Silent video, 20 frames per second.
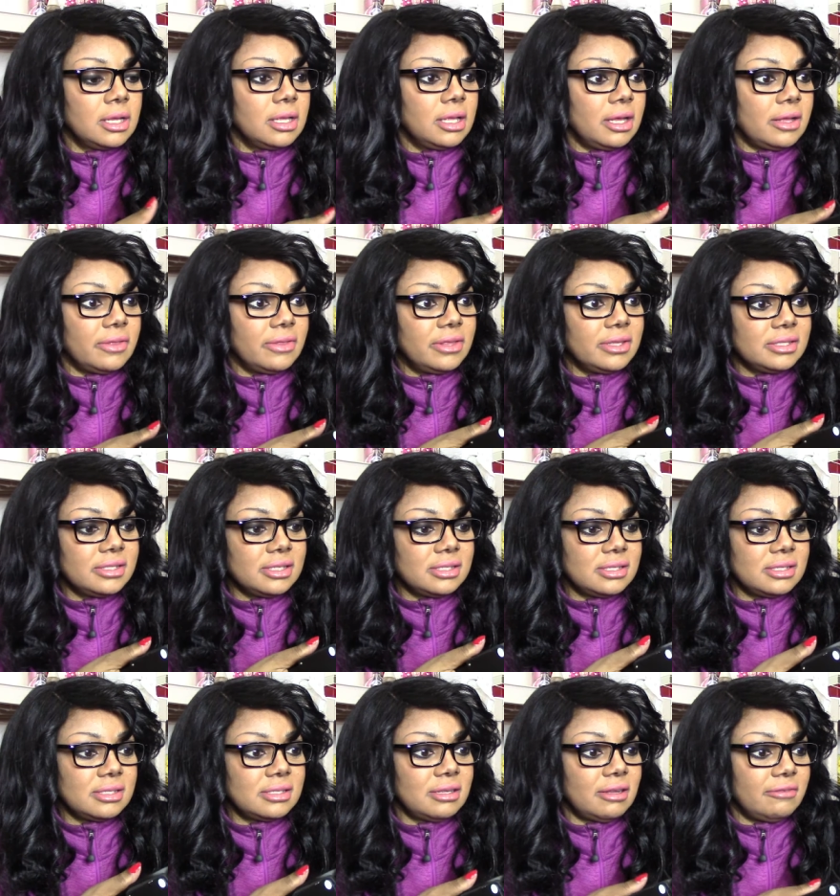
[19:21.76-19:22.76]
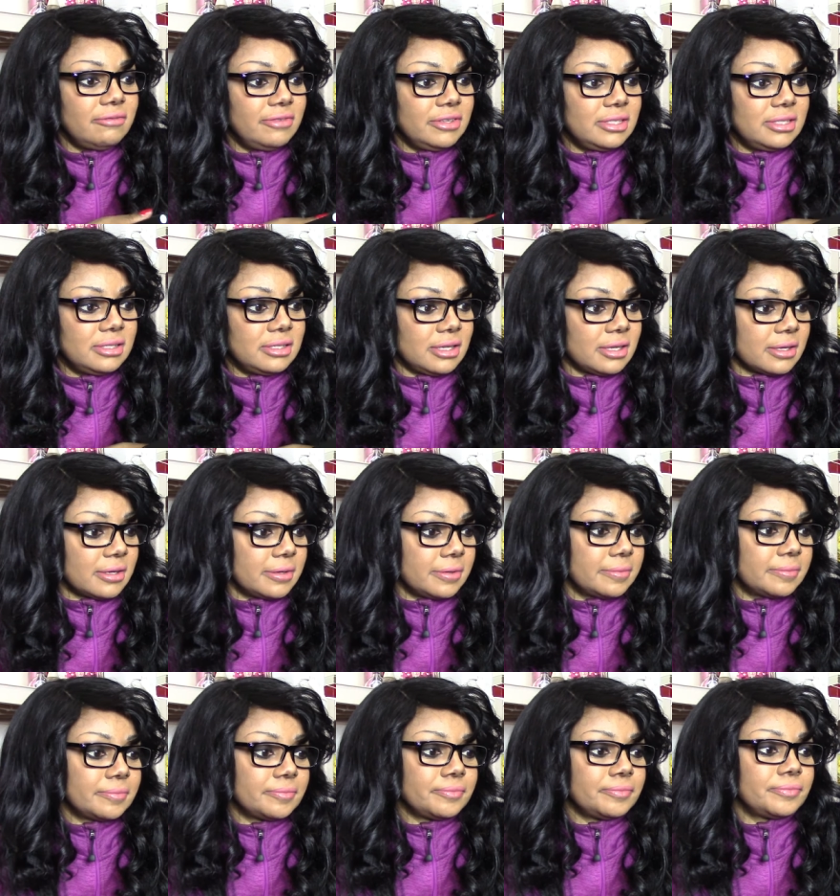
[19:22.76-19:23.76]
Yeah, this is a selfie stick.
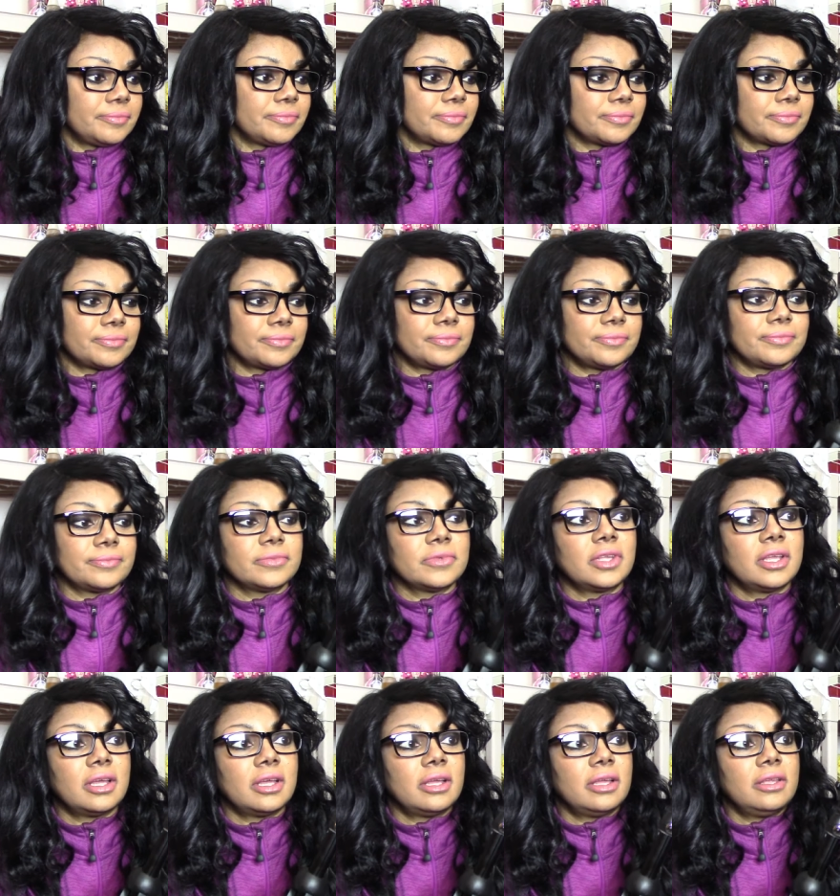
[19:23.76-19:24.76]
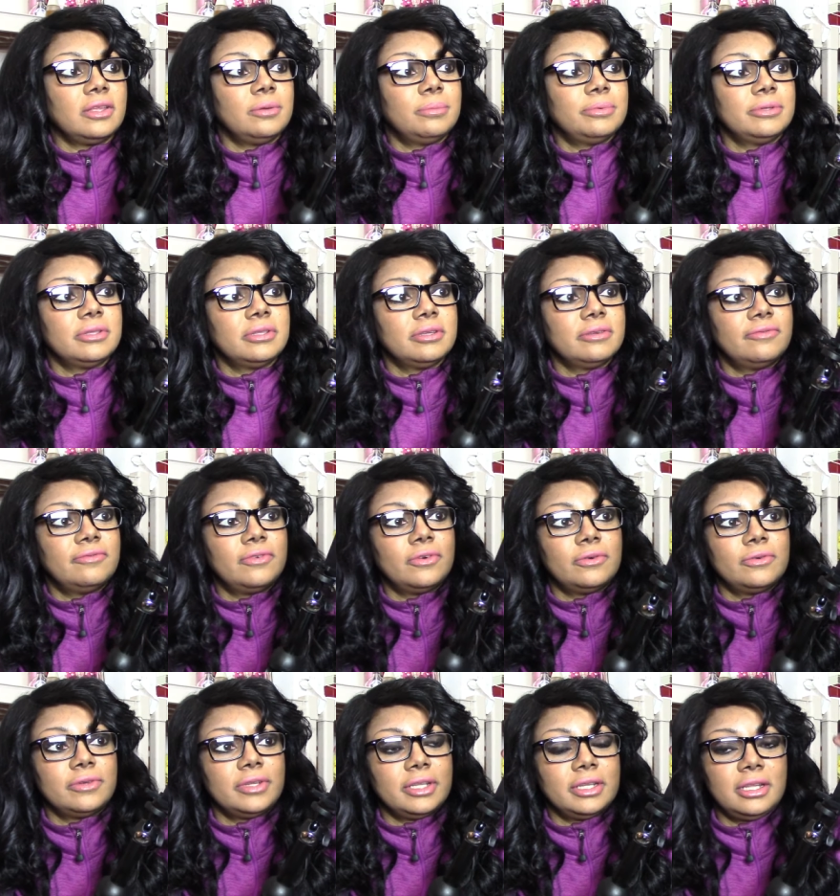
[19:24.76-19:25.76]
Okay, you put the
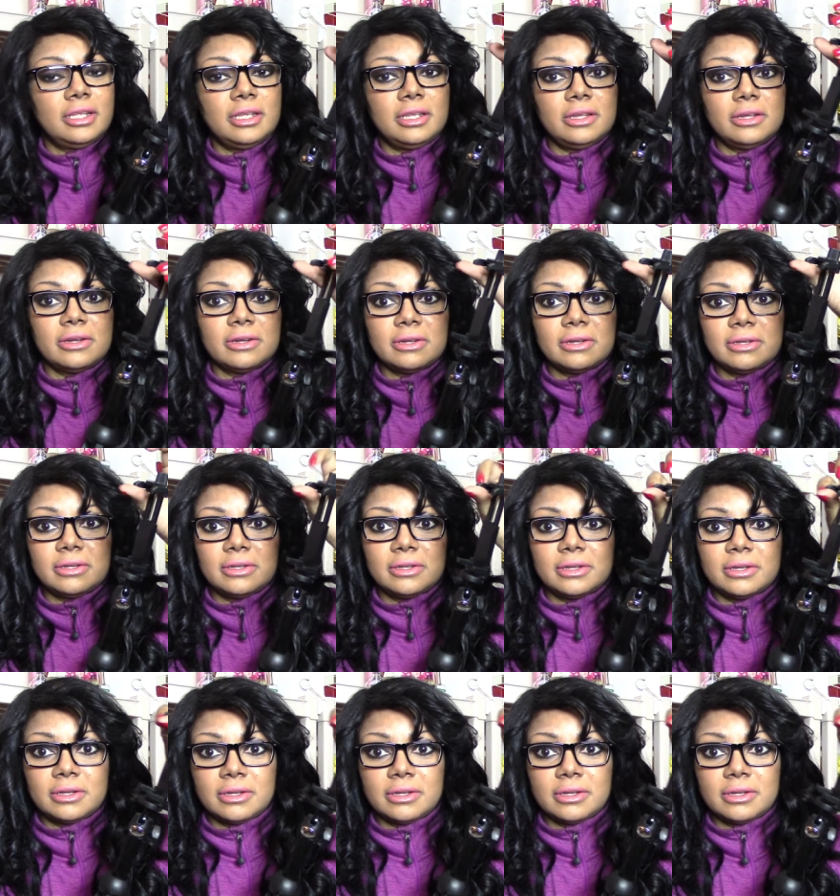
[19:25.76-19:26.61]
phone in here,